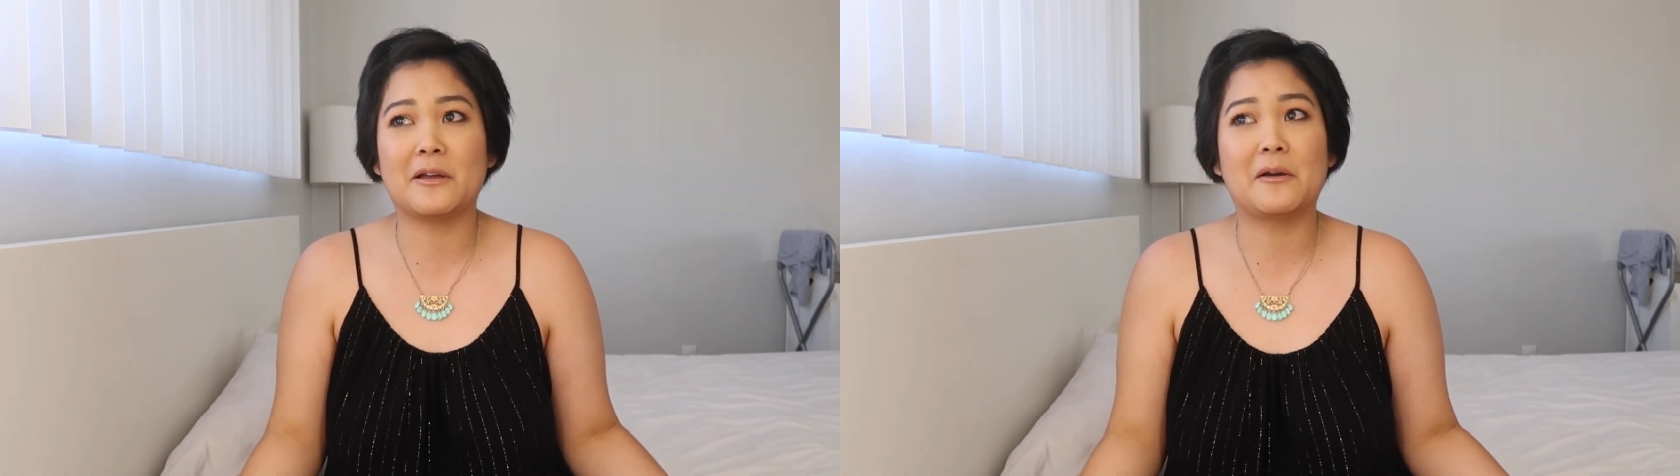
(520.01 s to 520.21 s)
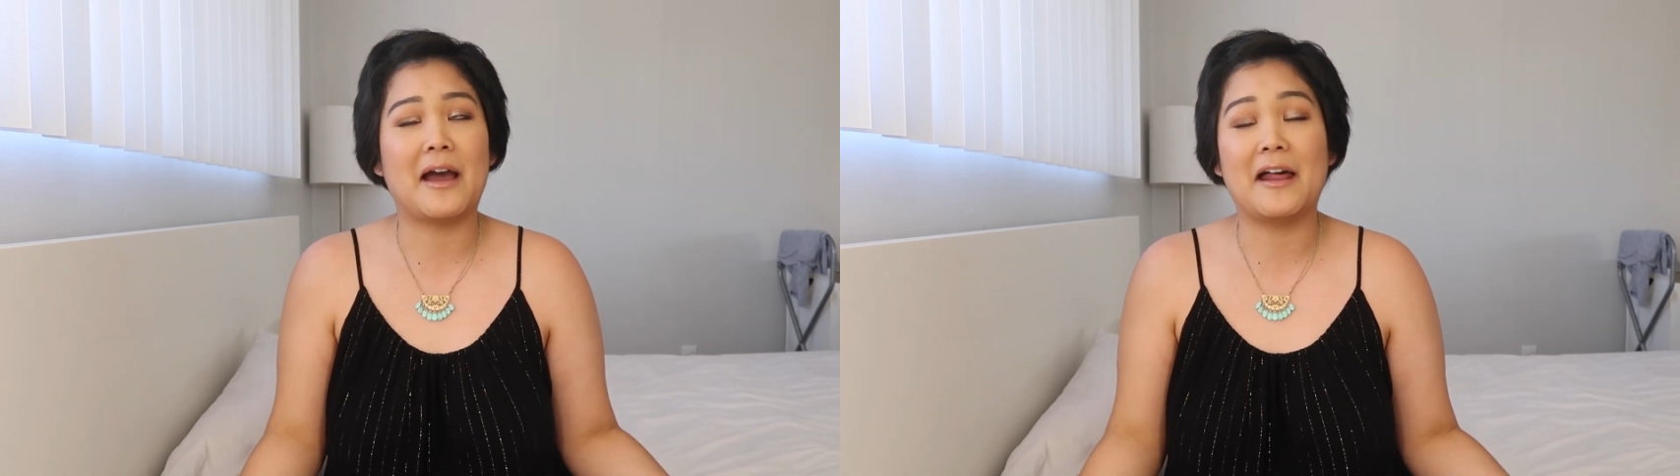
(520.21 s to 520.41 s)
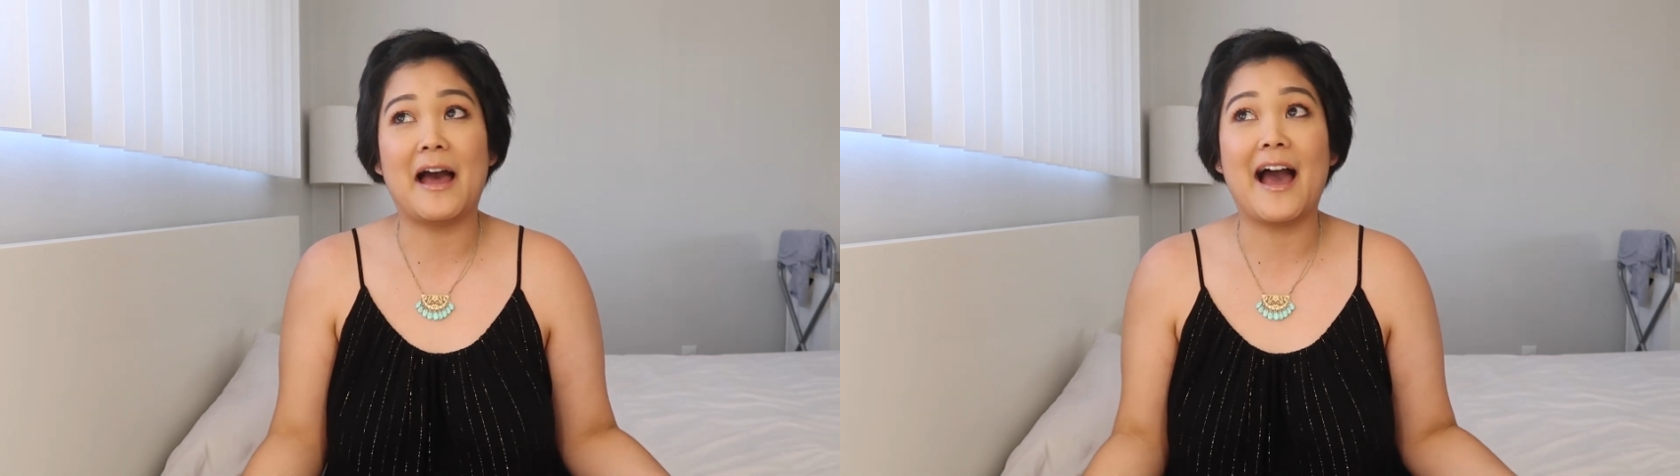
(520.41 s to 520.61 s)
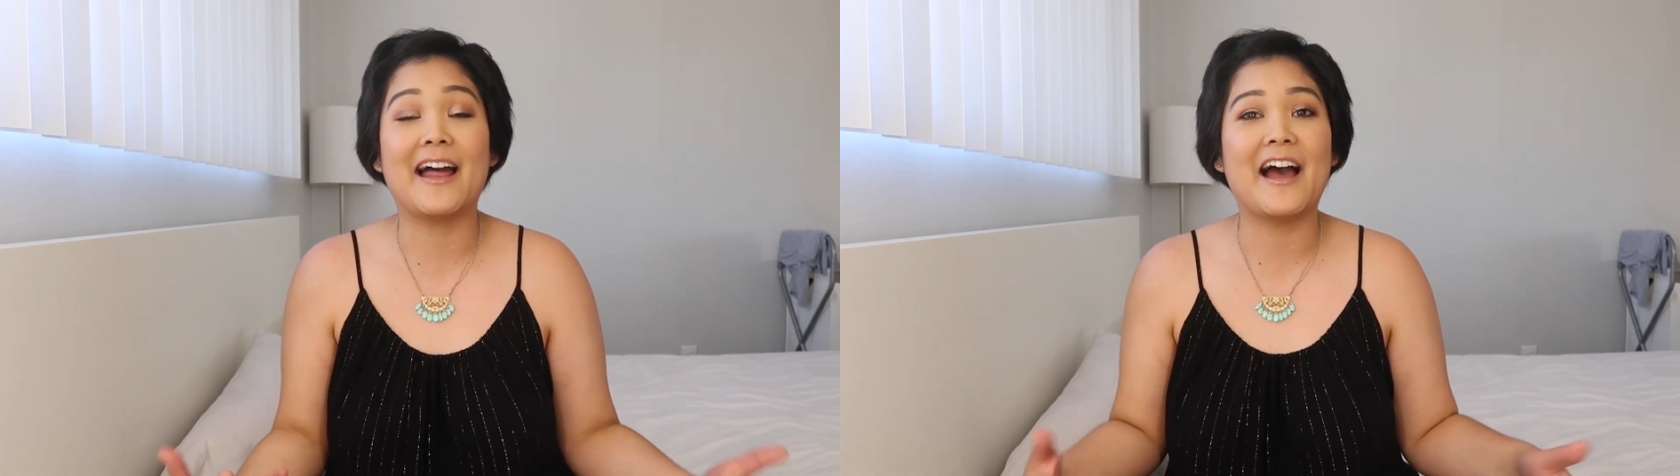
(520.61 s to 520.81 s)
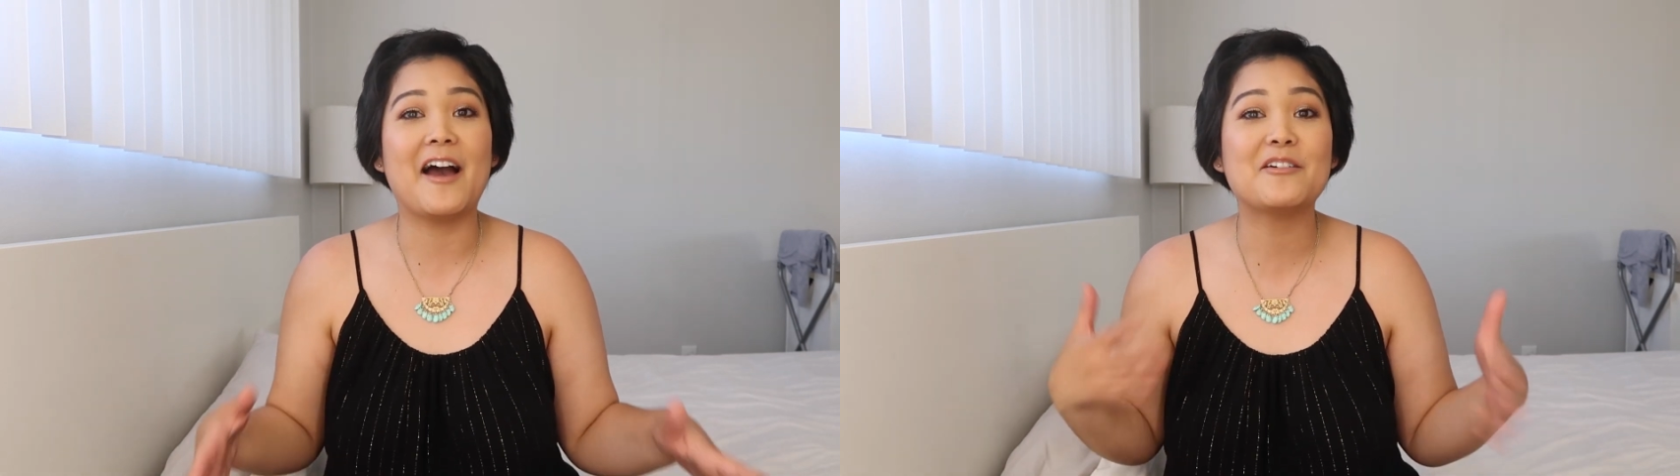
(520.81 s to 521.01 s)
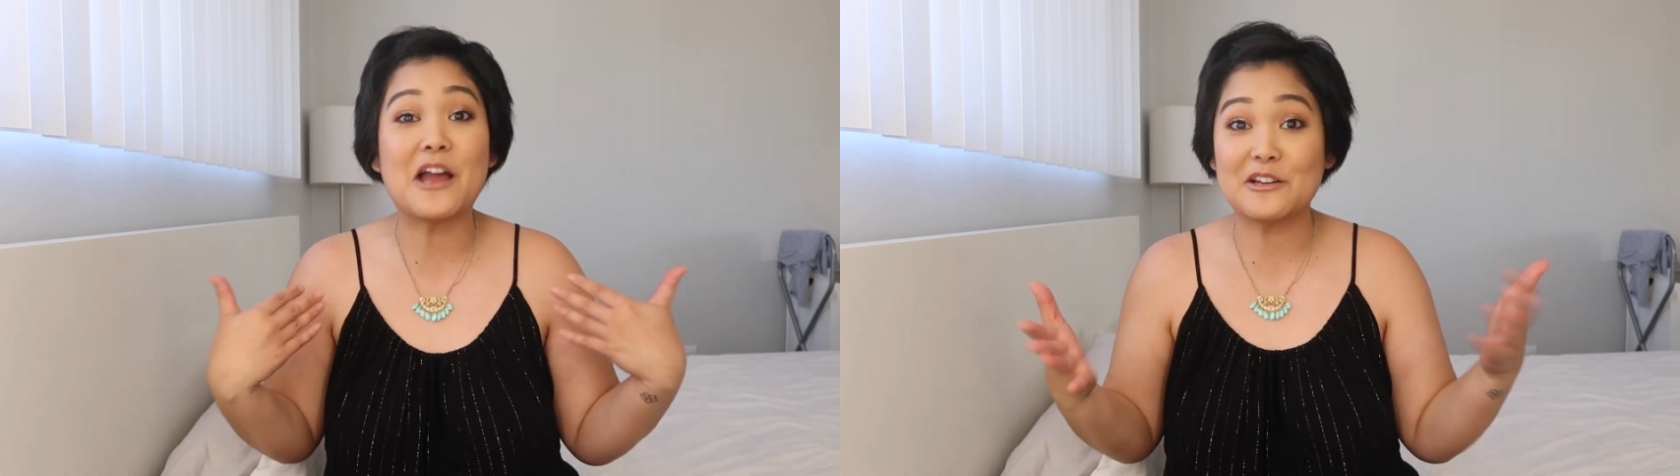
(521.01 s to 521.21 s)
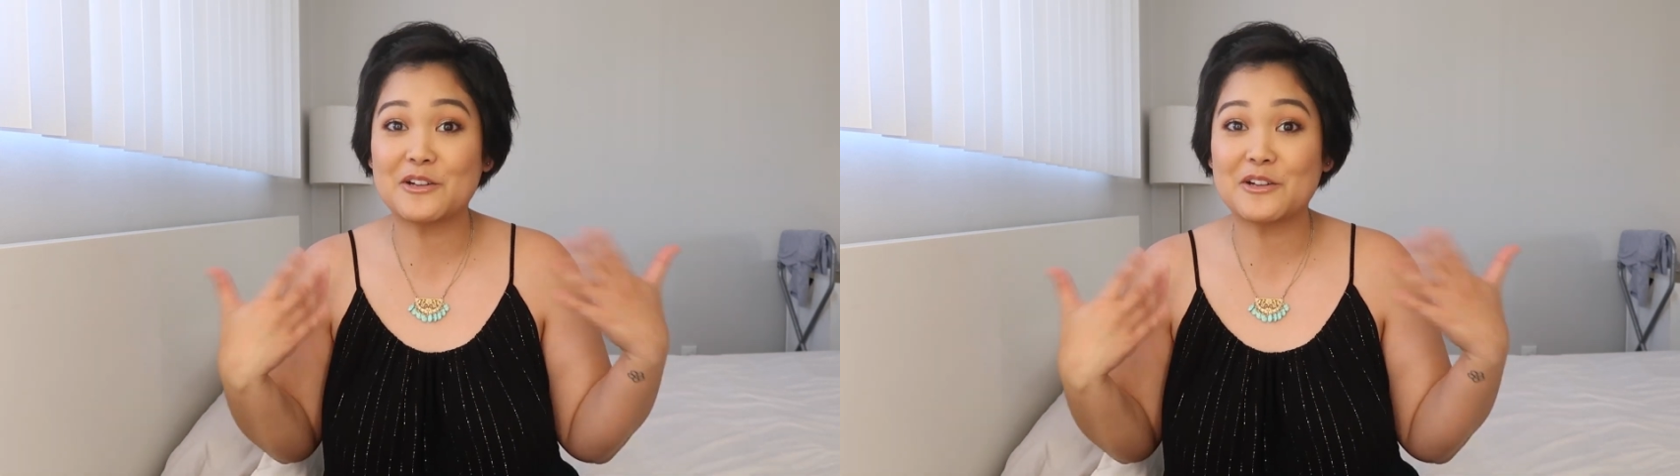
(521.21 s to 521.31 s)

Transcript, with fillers: I'm like, I, I,